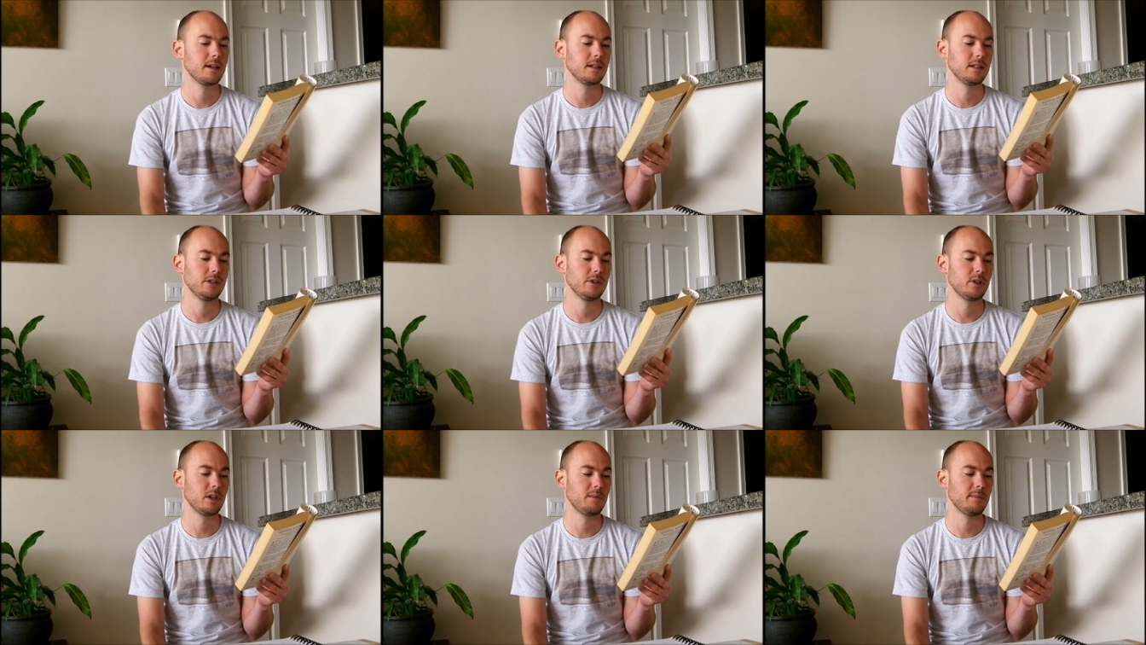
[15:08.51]

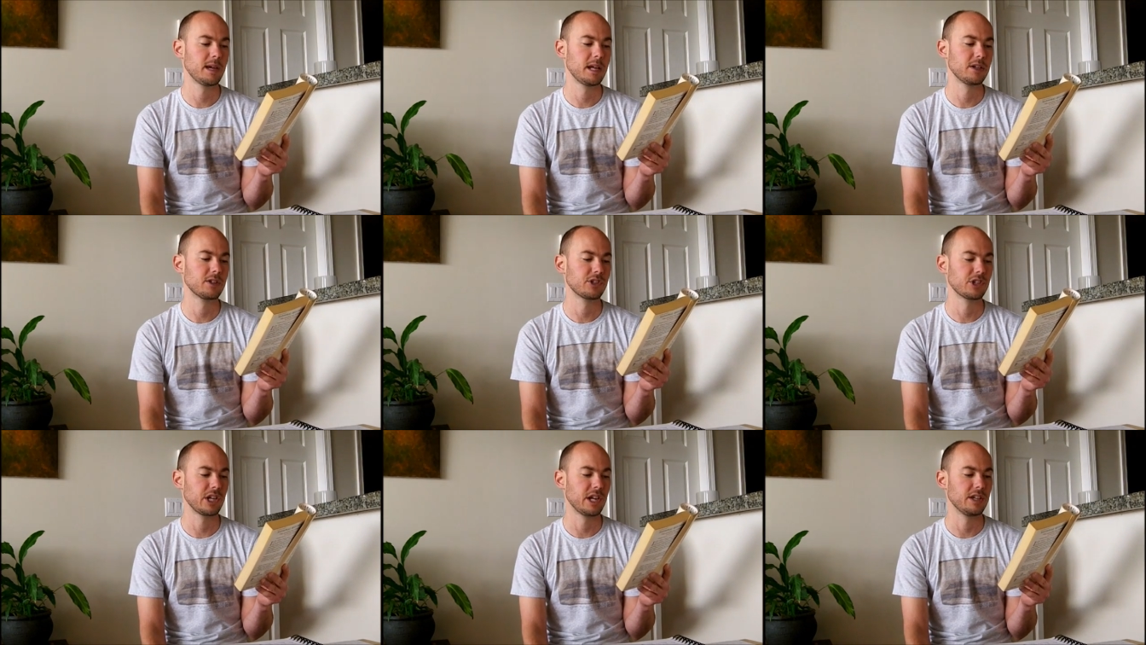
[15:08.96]
You had
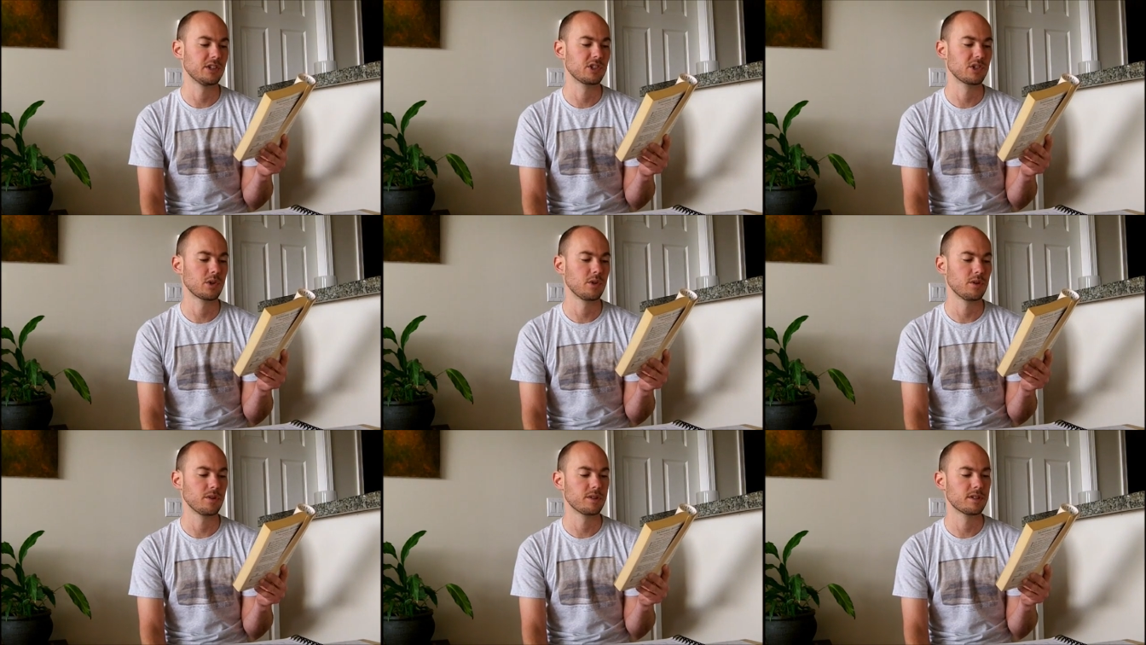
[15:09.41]
better
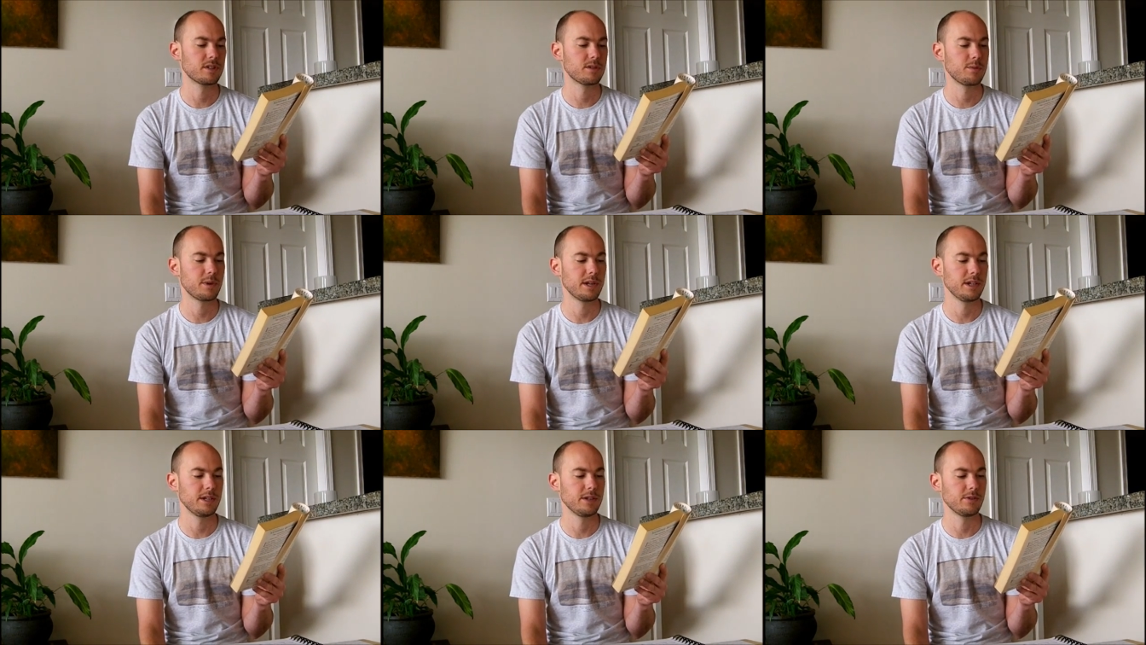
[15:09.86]
change course
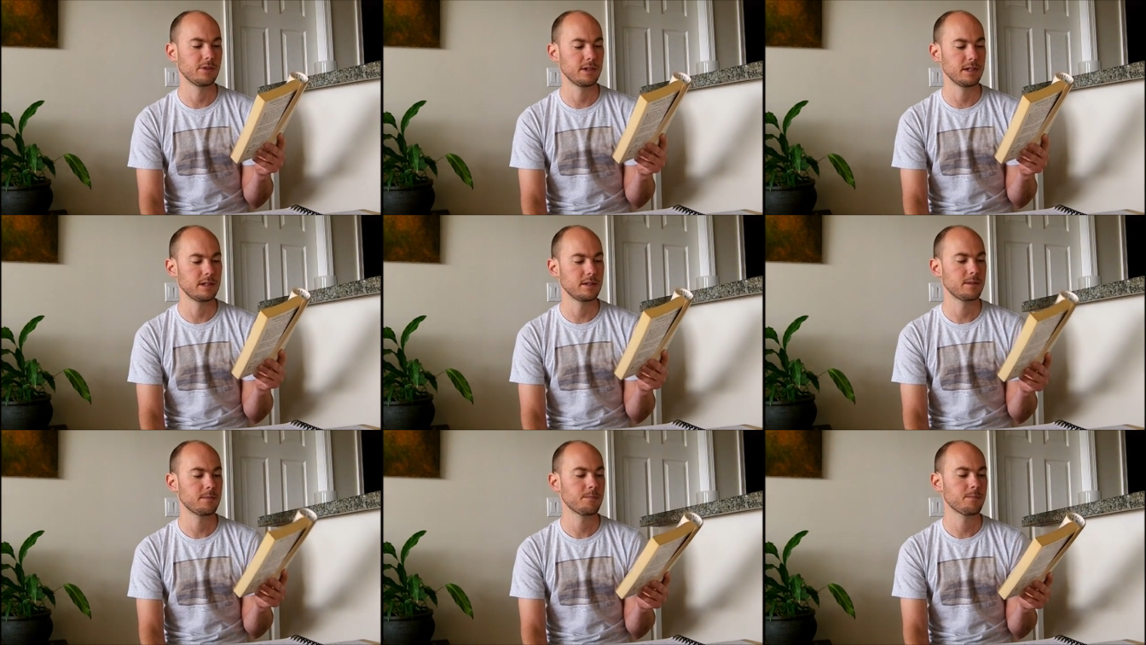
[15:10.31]
20
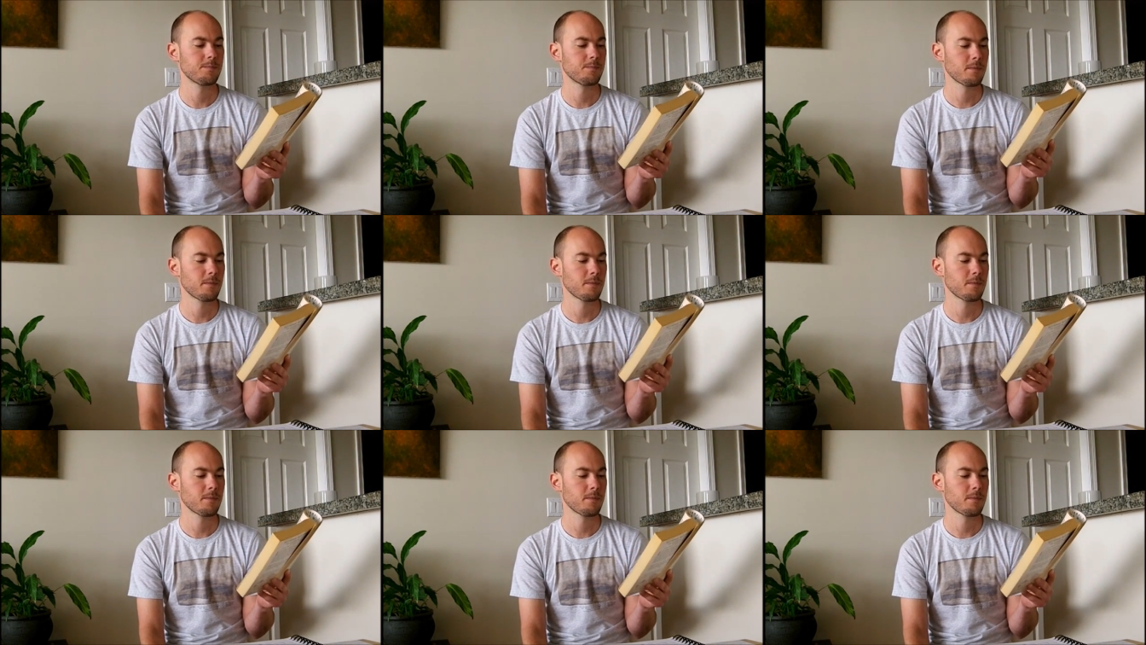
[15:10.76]
degrees.